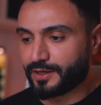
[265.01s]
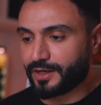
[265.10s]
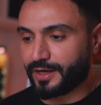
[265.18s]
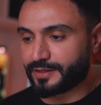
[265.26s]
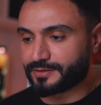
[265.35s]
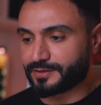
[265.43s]

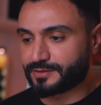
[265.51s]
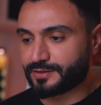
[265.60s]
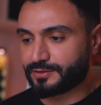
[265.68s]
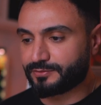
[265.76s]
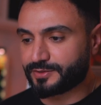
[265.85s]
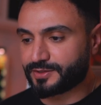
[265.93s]
and the
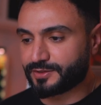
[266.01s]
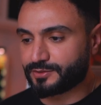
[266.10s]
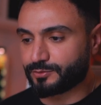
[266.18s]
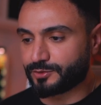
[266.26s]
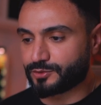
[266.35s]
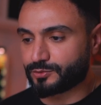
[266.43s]
services
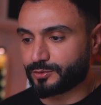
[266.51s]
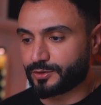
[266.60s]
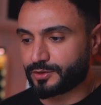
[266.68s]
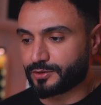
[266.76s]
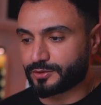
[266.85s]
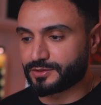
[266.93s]
which
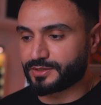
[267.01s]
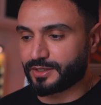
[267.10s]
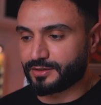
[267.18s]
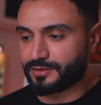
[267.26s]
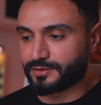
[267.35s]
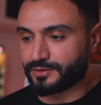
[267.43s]
work on the
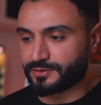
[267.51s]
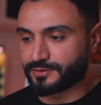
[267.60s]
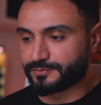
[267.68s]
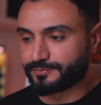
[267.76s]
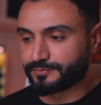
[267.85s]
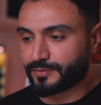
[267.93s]
entities
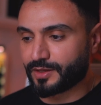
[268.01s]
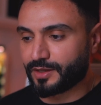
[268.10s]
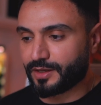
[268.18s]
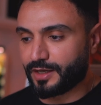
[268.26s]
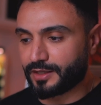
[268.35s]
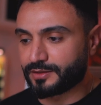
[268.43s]

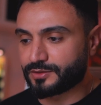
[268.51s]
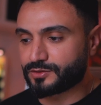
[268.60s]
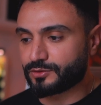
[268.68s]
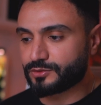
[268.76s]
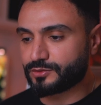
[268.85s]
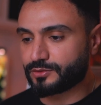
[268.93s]
and it's
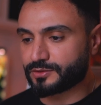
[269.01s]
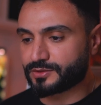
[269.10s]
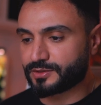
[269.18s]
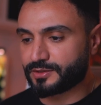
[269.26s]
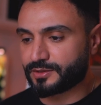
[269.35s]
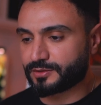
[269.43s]
also
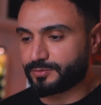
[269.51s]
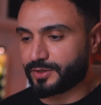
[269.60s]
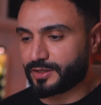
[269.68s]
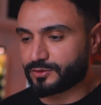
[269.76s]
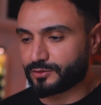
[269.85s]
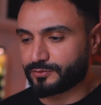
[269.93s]
considered
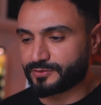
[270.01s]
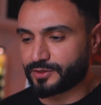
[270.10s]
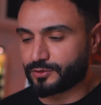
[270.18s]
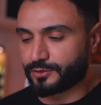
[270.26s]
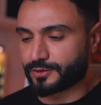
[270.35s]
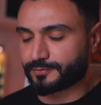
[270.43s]
part of the
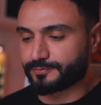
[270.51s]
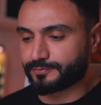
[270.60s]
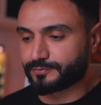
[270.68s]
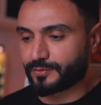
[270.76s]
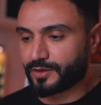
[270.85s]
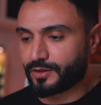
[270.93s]
core.
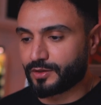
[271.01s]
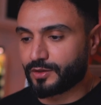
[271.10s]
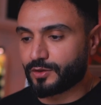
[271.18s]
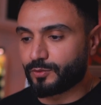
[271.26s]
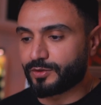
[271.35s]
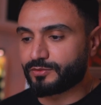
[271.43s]

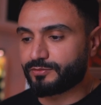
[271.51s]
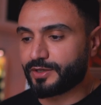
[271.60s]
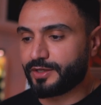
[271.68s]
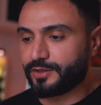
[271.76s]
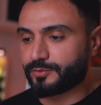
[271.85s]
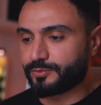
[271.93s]
One
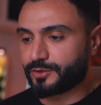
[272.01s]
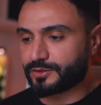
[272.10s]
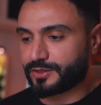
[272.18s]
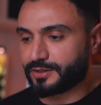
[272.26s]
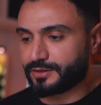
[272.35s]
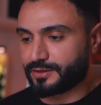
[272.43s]
very
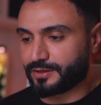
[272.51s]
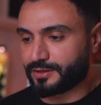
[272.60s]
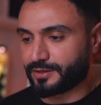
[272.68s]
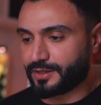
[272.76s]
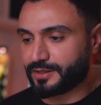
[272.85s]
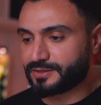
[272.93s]
important uh,
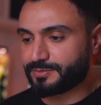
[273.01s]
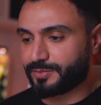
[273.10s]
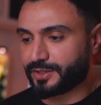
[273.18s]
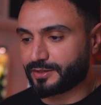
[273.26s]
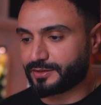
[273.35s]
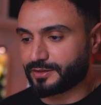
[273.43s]

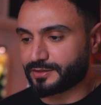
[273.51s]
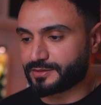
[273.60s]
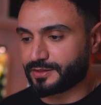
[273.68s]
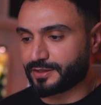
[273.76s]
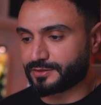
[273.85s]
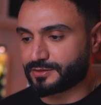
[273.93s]
aspect is
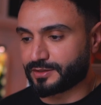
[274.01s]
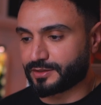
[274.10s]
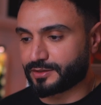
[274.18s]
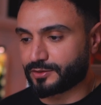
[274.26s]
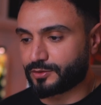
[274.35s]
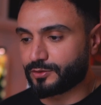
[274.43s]
that
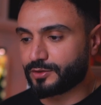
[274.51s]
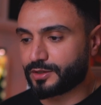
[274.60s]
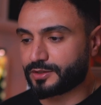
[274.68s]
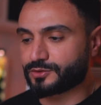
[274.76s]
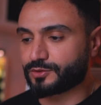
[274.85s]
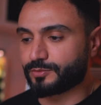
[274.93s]
the core
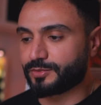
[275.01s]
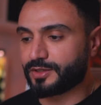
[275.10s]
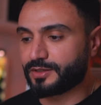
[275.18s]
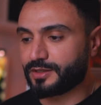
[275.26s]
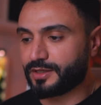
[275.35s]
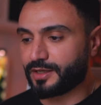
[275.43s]
is
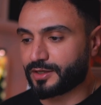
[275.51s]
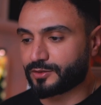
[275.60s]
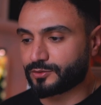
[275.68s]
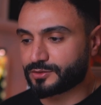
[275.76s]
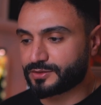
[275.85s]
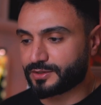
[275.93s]
completely
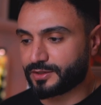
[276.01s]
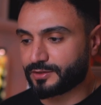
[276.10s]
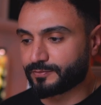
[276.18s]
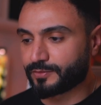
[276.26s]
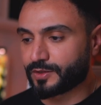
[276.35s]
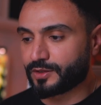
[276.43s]
agnostic
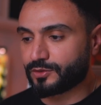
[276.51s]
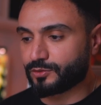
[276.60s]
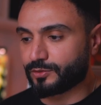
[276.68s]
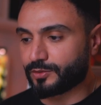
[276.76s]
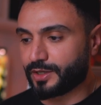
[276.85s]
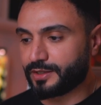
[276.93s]

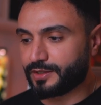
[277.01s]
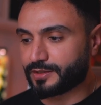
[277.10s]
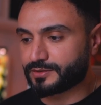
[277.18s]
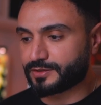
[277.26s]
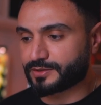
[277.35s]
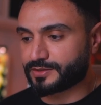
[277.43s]
to any
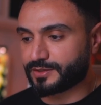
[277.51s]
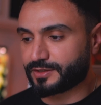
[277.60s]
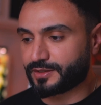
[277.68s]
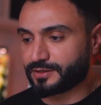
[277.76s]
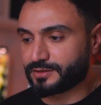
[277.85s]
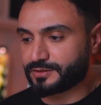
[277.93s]
other
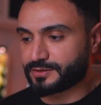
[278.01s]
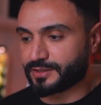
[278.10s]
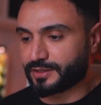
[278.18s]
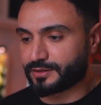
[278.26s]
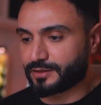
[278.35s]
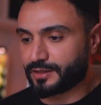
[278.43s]
circles
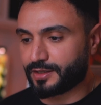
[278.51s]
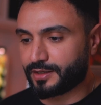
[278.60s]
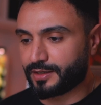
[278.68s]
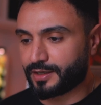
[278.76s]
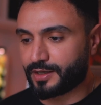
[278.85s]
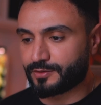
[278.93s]
that lie
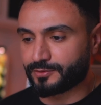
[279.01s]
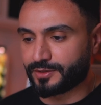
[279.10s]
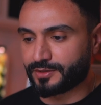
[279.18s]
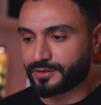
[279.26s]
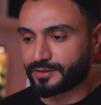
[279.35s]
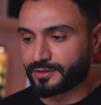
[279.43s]
around
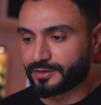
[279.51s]
it.